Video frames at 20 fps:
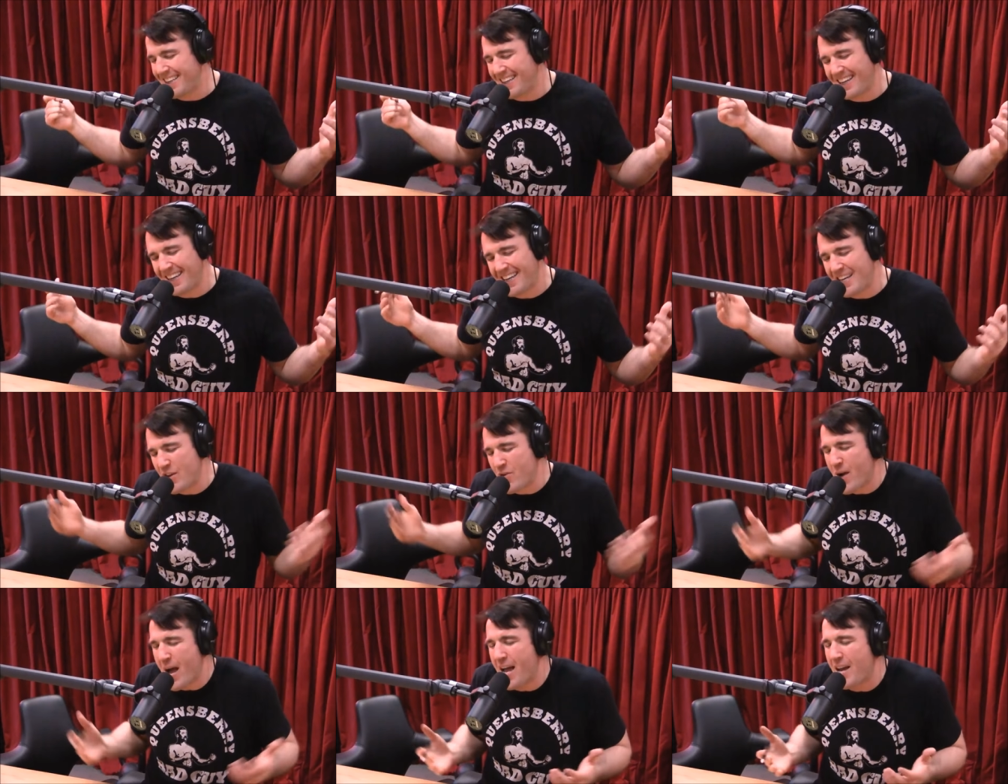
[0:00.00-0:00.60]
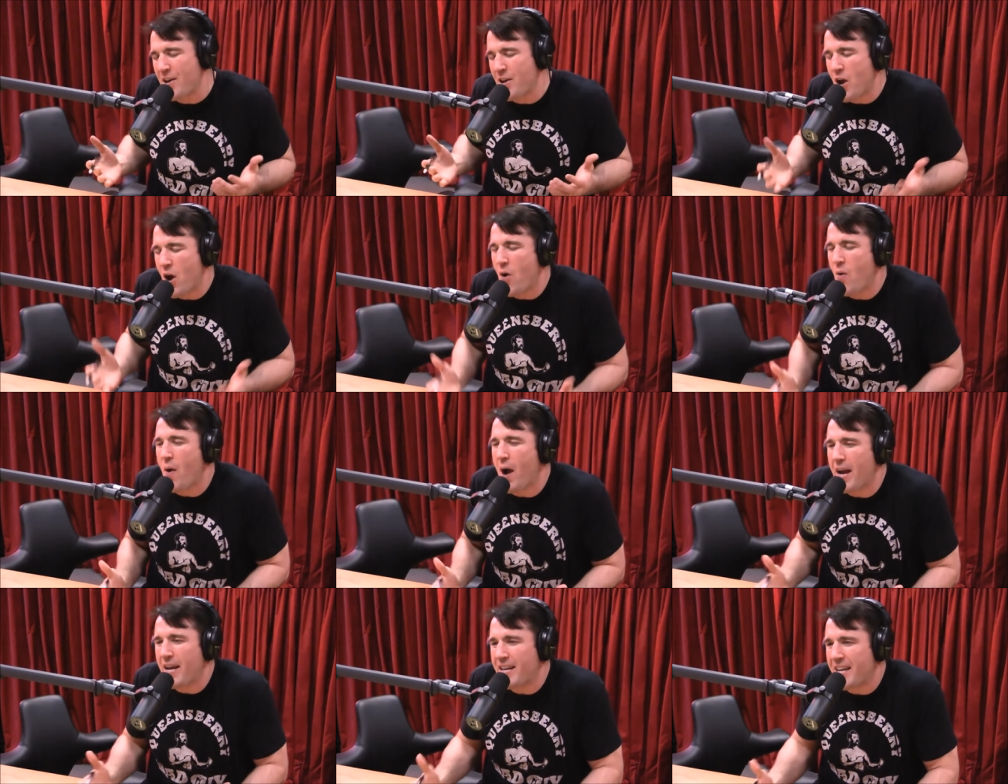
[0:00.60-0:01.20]
you had
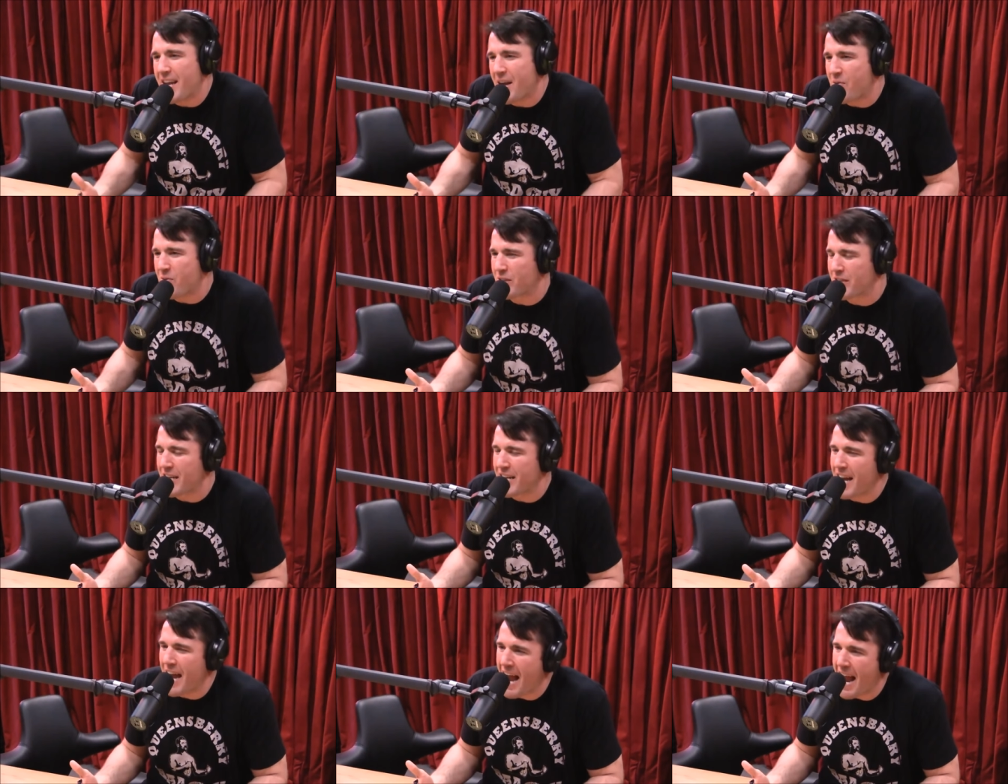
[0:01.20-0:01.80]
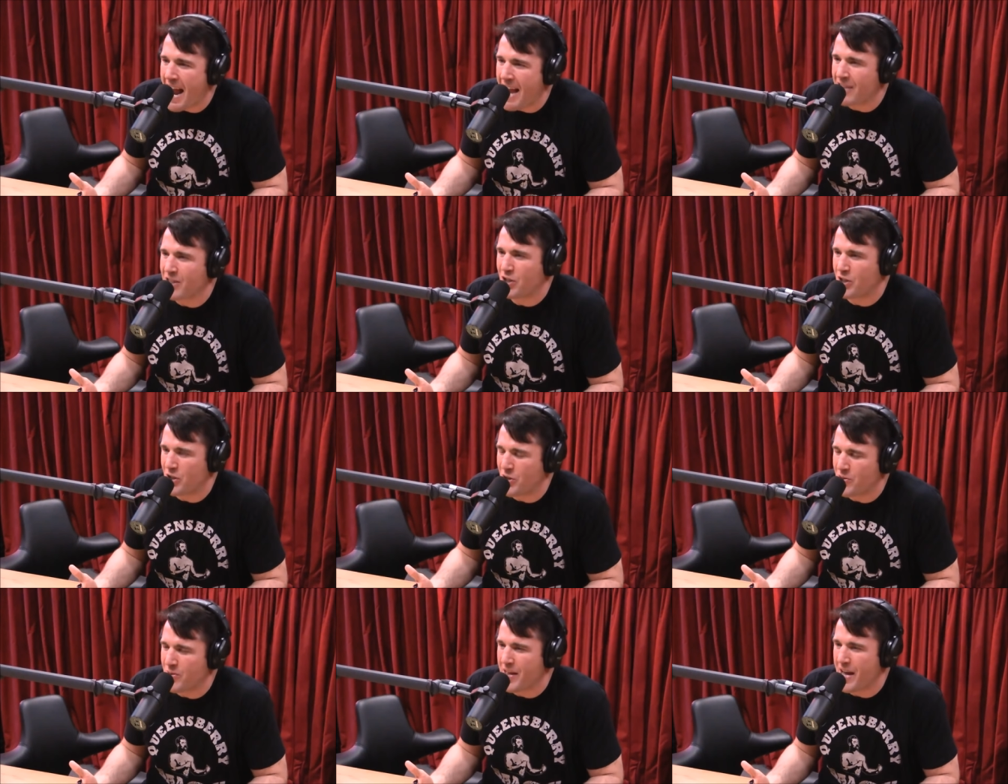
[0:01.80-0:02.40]
no idea I was going to
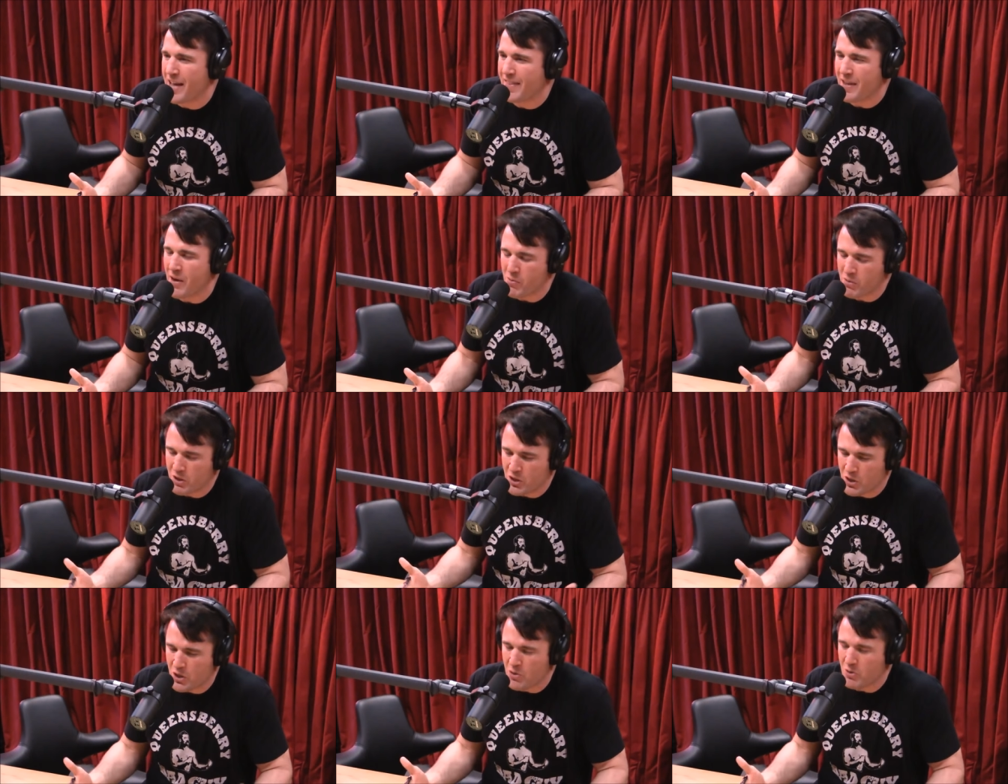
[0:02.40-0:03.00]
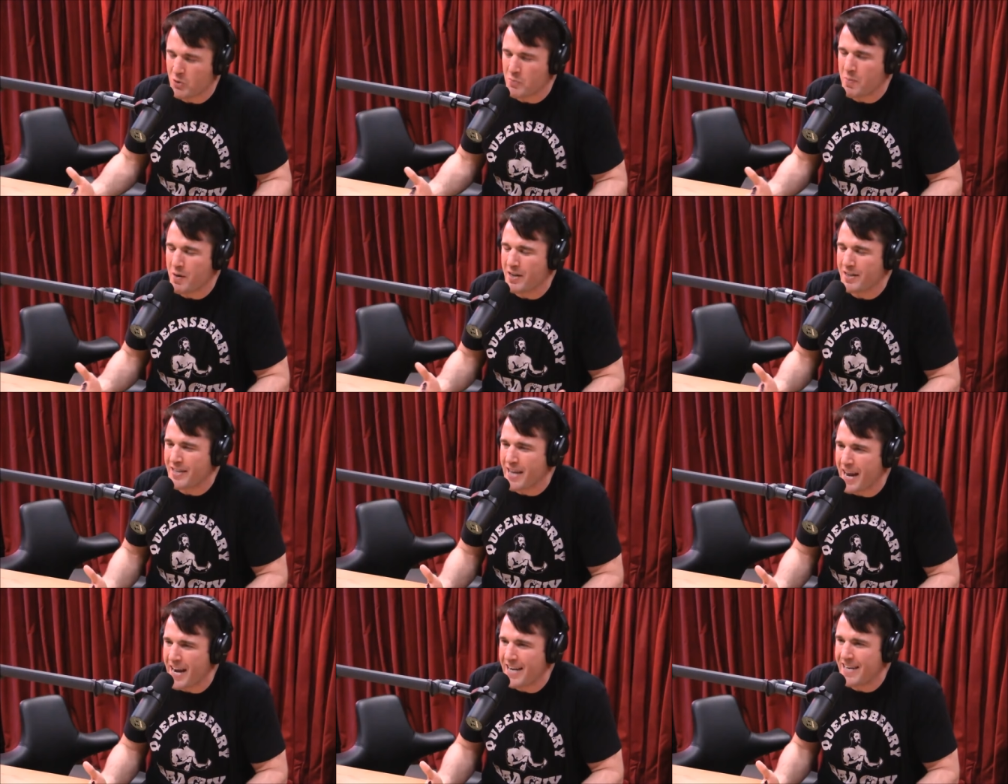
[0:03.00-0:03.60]
ask you that. That was so
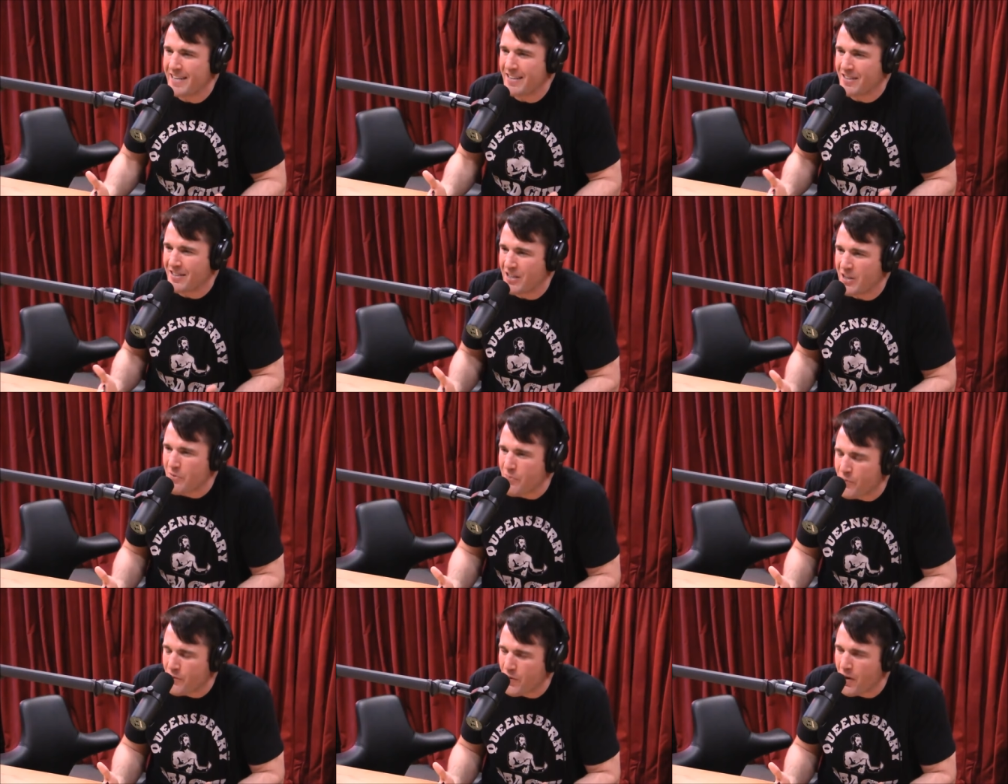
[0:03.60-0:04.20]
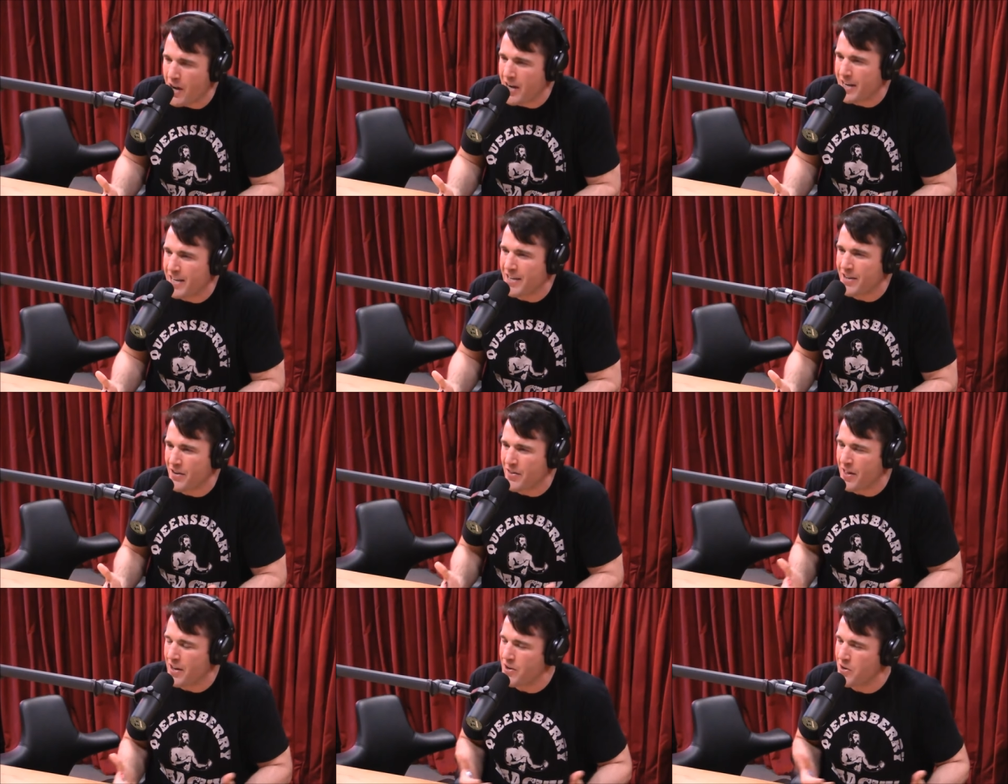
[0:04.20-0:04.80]
spontaneously funny.
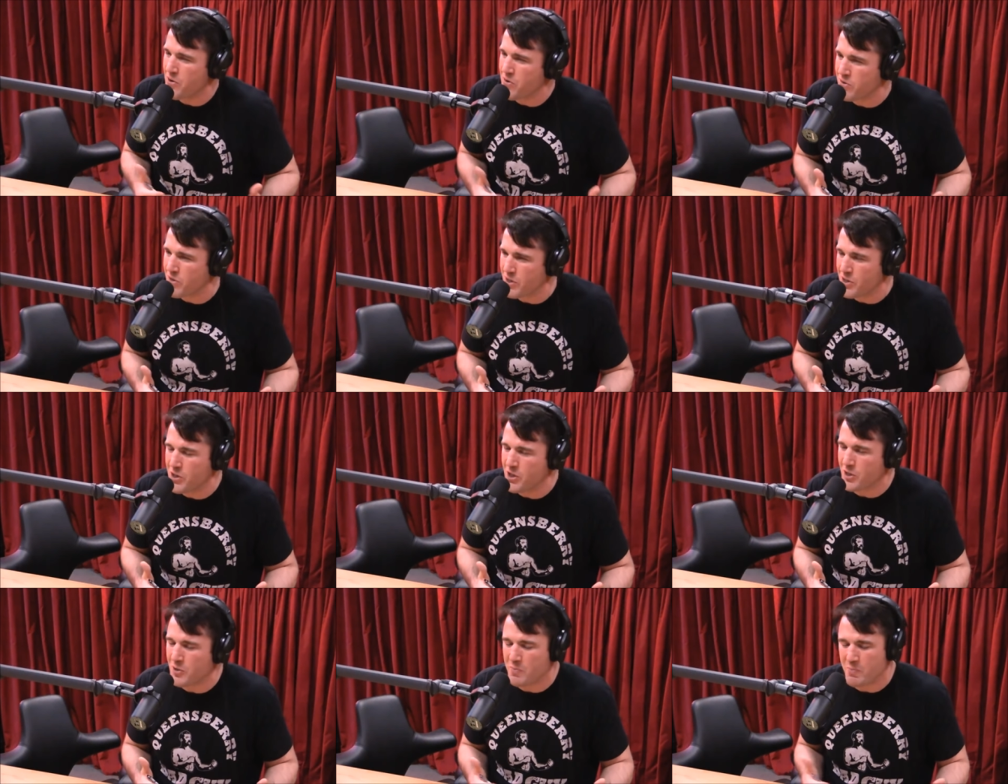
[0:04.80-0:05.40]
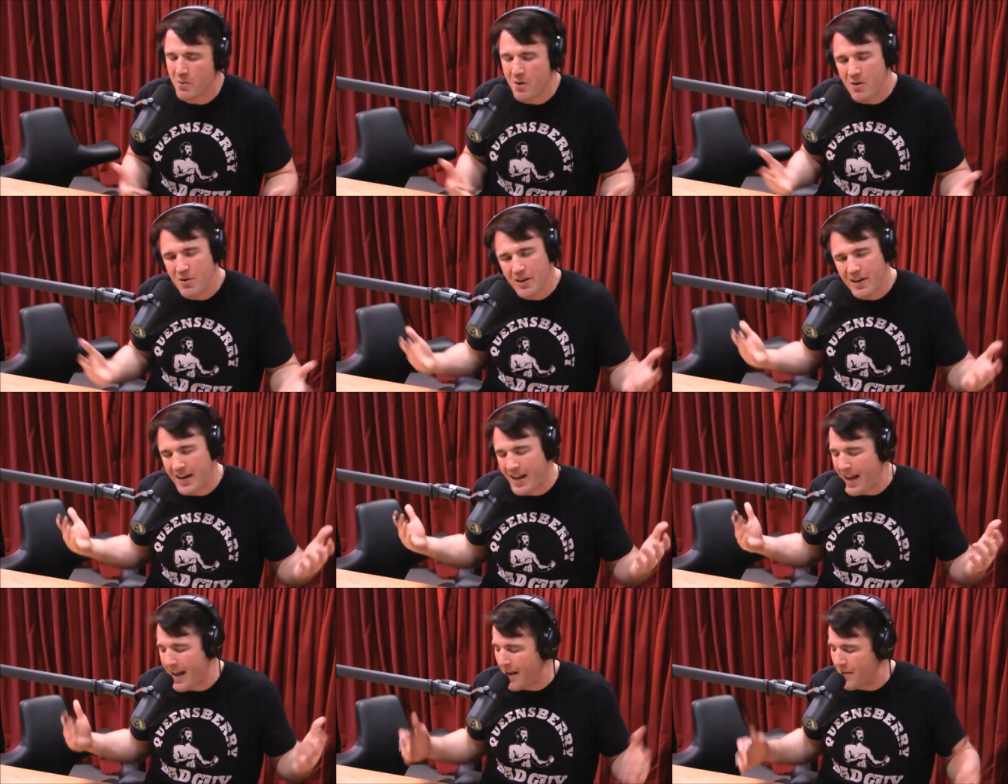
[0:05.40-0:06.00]
You know that news had just broke,
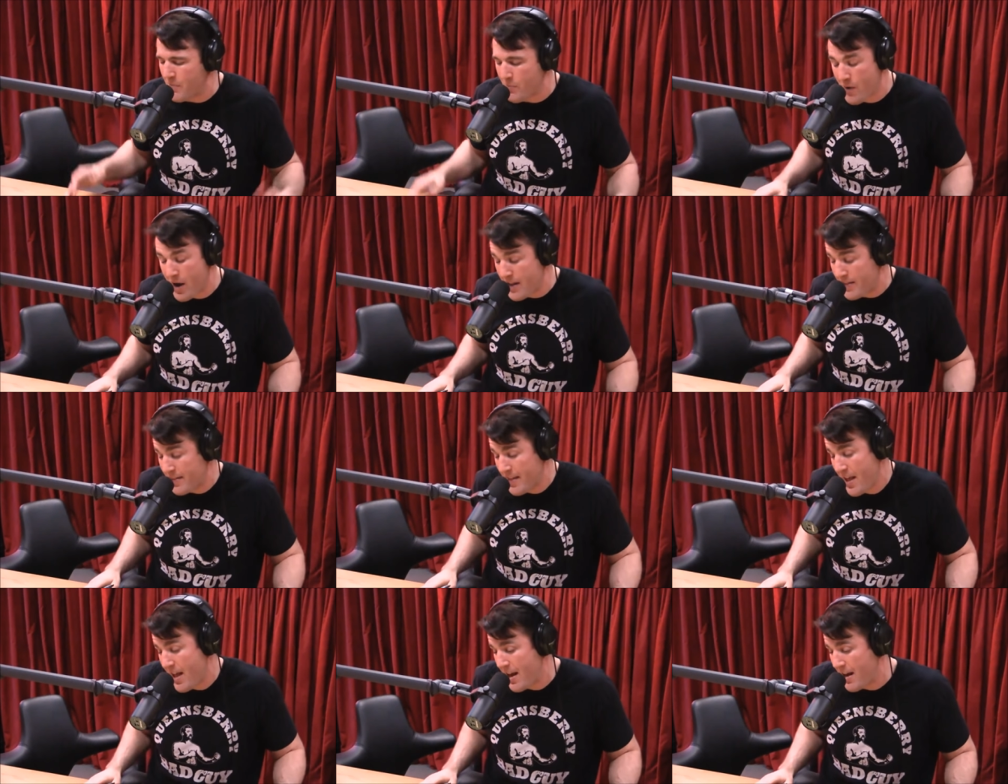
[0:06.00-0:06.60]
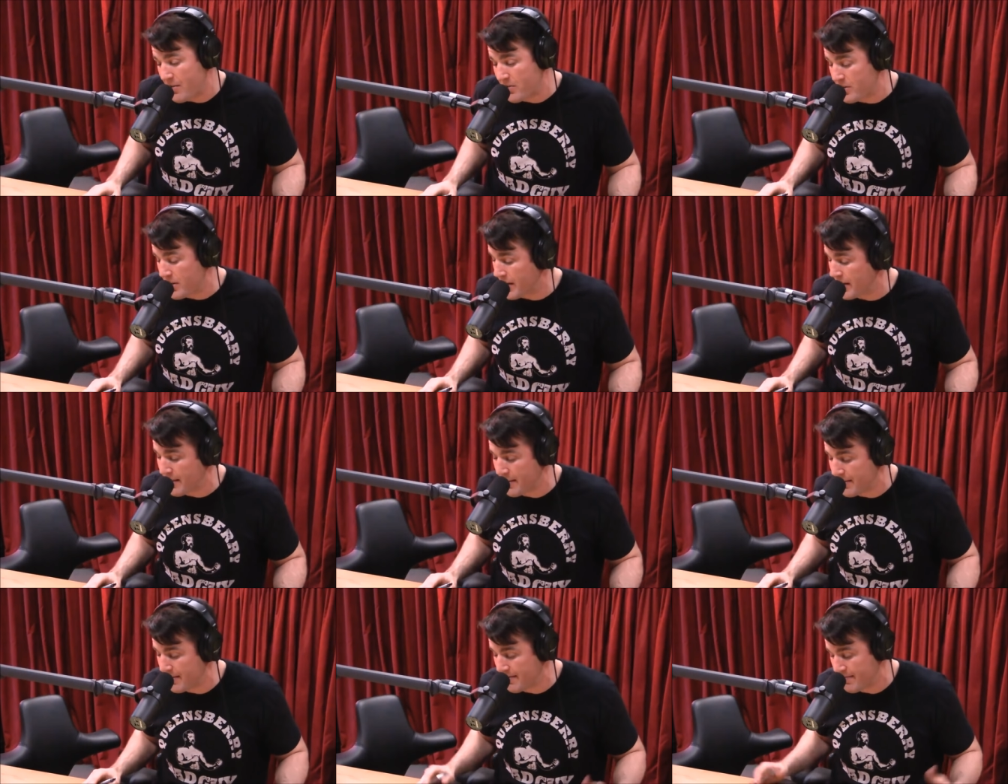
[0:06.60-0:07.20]
and I, right then I was
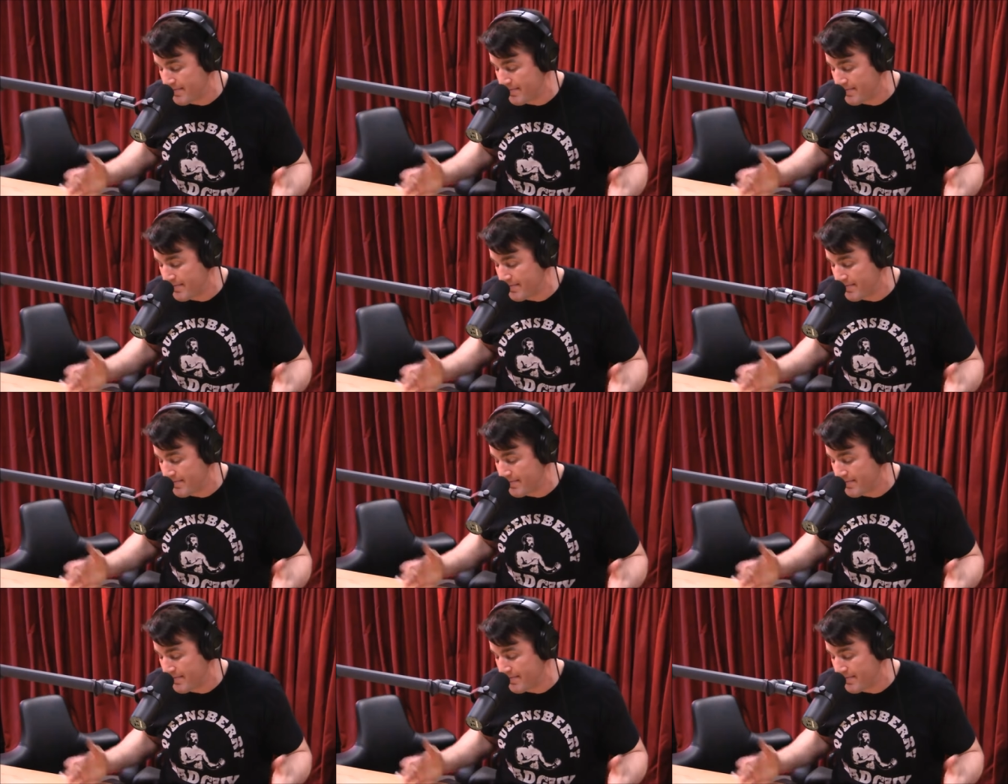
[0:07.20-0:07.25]
like,